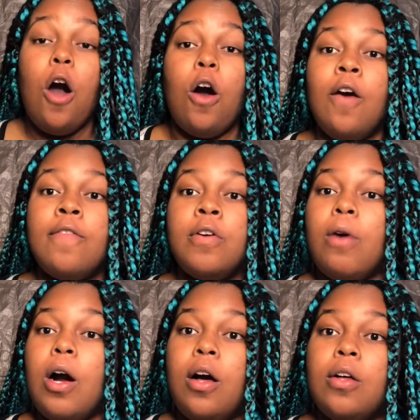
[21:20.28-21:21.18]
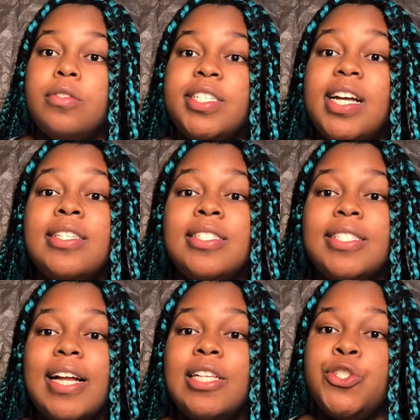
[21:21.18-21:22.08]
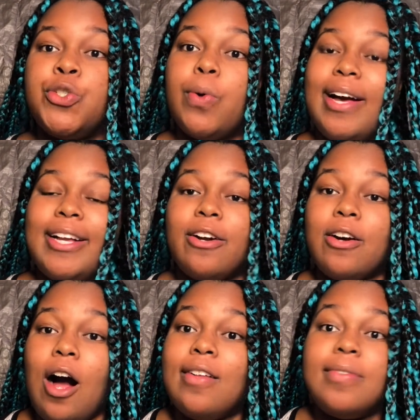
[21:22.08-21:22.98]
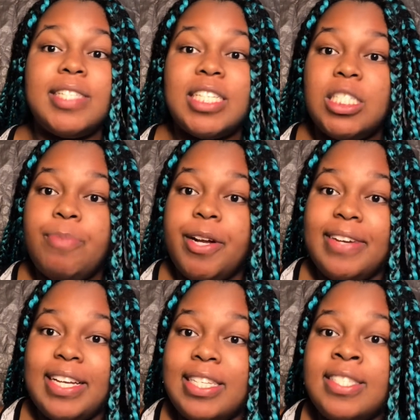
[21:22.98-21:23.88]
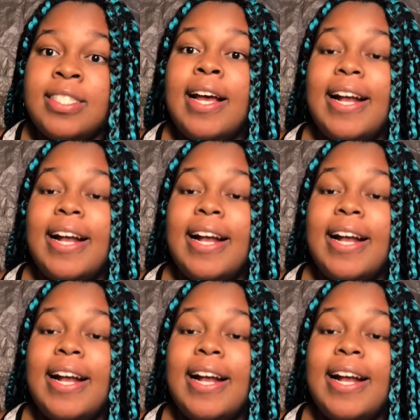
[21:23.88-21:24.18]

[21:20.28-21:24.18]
Overall, just enjoy your college experience.